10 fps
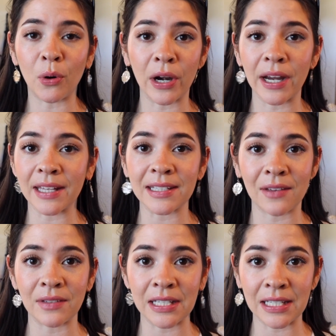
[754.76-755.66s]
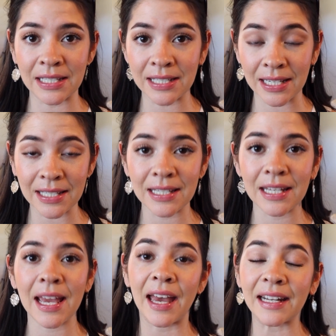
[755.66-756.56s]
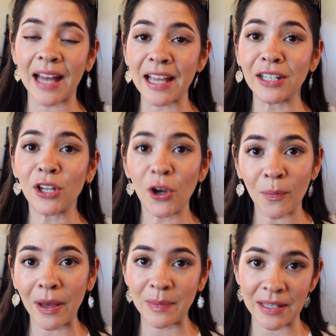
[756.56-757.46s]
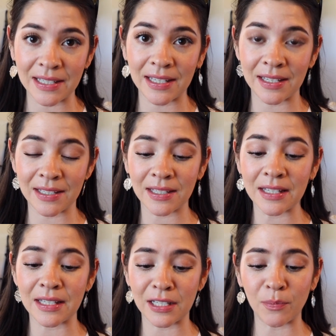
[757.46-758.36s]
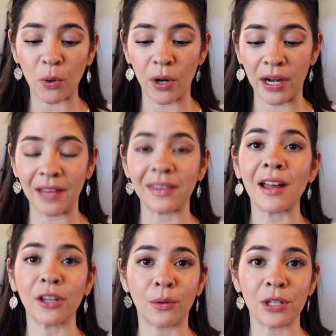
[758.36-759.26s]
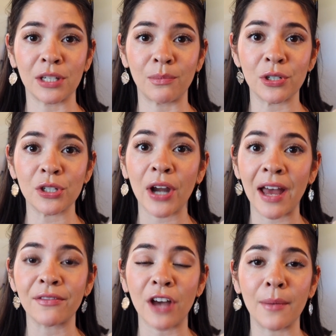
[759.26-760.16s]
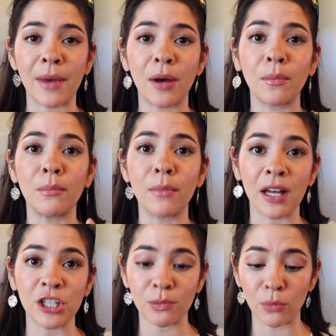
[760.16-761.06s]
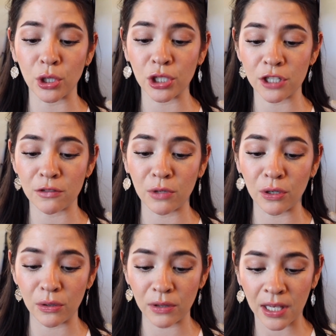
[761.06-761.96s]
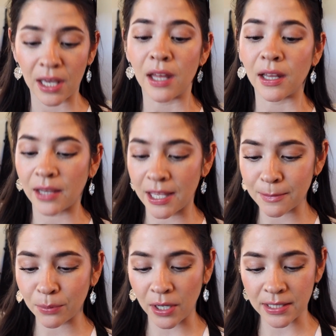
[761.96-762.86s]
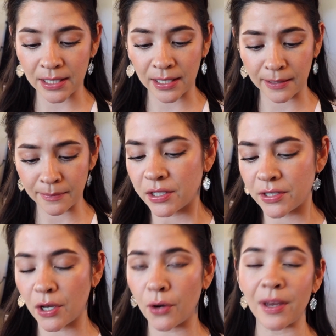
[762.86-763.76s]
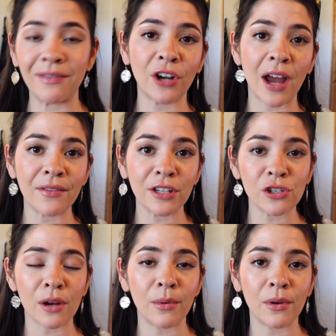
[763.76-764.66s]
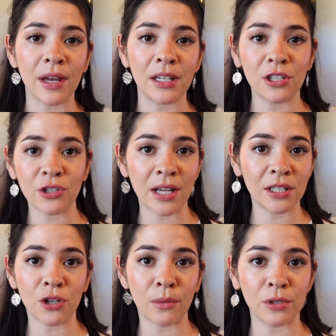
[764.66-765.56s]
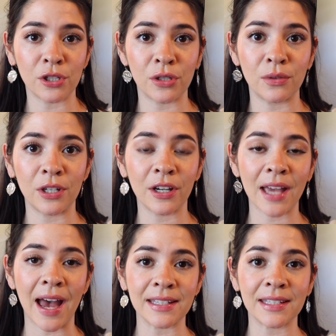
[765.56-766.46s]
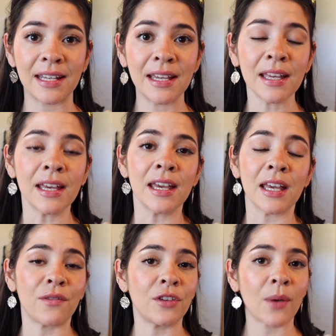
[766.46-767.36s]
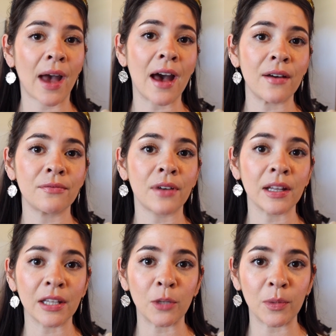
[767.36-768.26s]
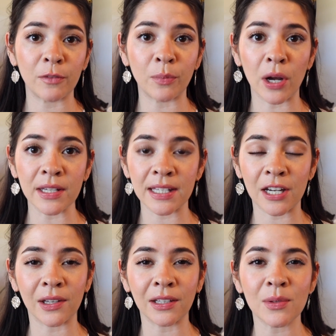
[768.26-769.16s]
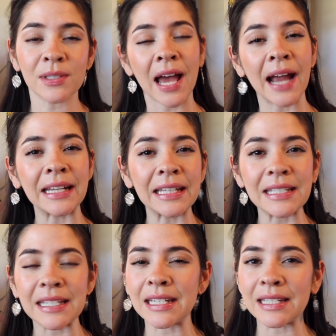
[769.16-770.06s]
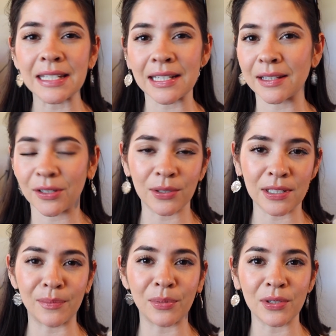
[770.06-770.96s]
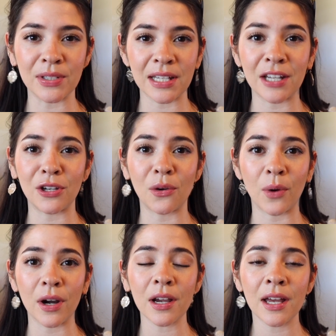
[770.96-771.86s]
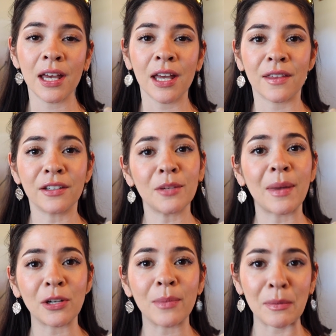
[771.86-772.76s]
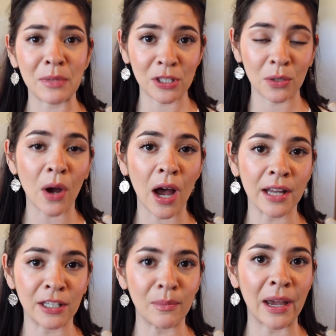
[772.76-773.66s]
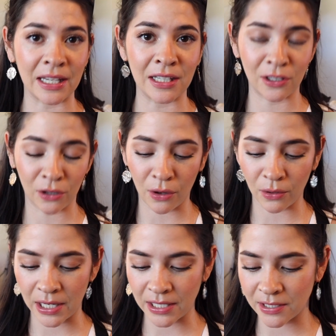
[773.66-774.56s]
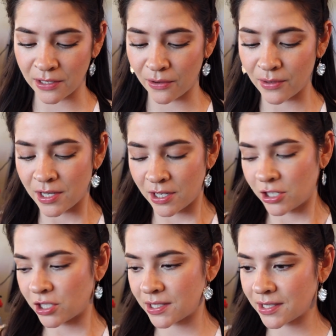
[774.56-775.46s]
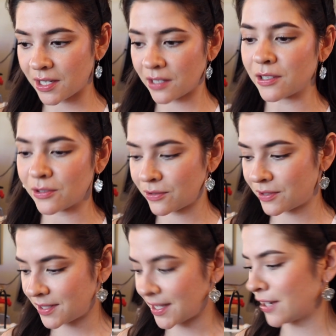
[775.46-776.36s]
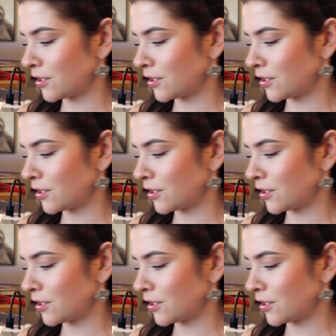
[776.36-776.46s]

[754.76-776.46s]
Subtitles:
pouring at 1760, and I know my pieces, since pouring at that lower temperature, have come out much more smooth, less porosity. So if you're having trouble and you're trying to troubleshoot your casting, if you have a little bit of porosity or like those tiny teensy little dimples in your work, then your metal might be too hot and you might need to lower it. So just a little side